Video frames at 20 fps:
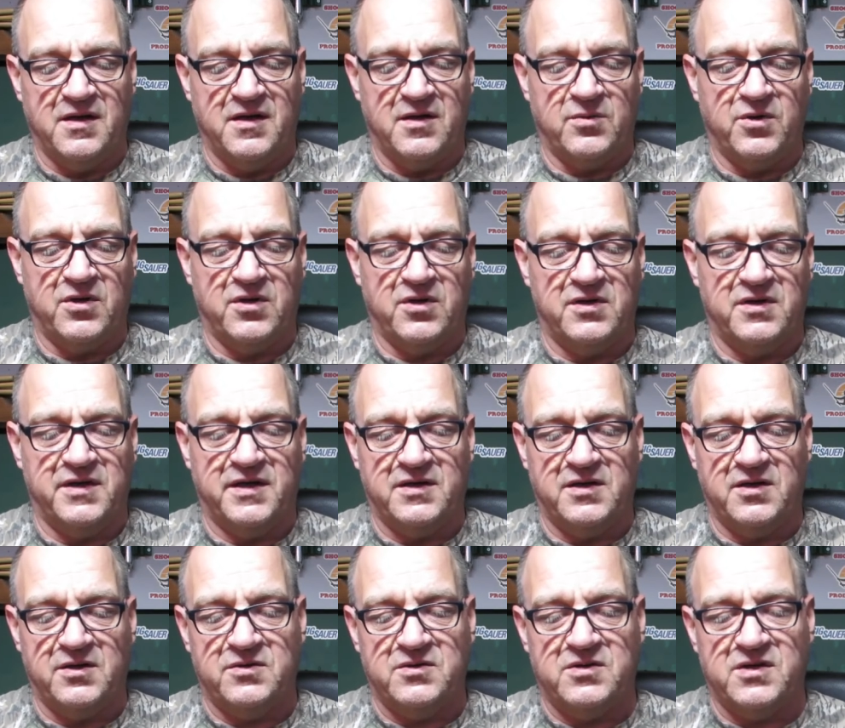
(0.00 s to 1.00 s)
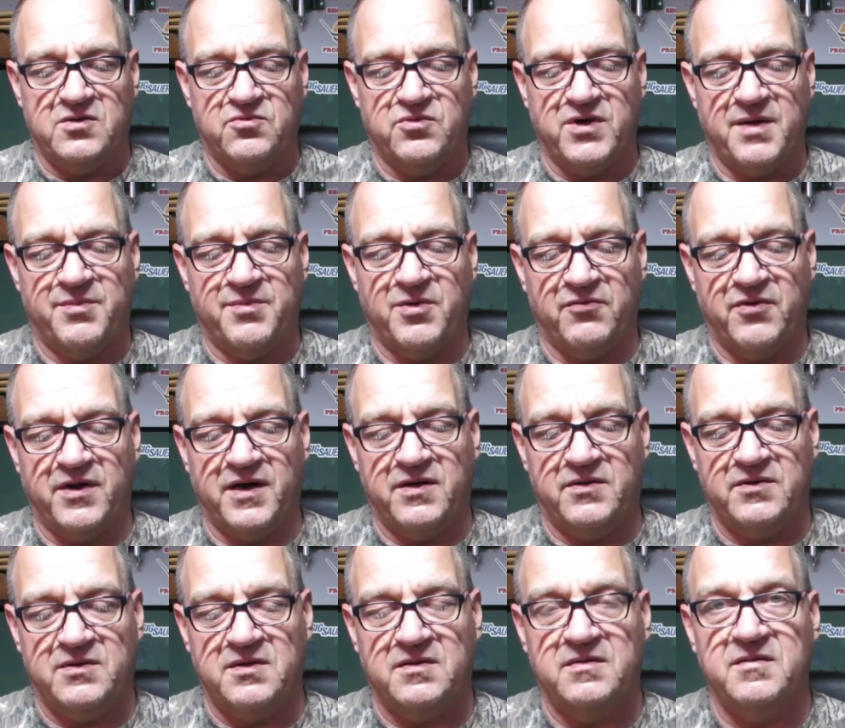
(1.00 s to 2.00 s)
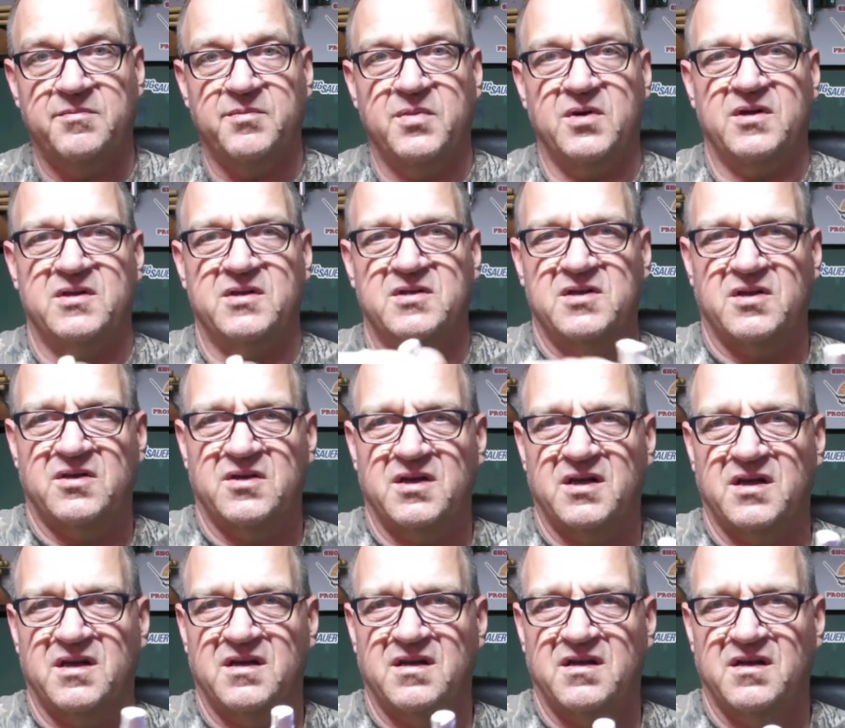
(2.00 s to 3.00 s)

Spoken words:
What you then do is just wrap it round, pull it tight,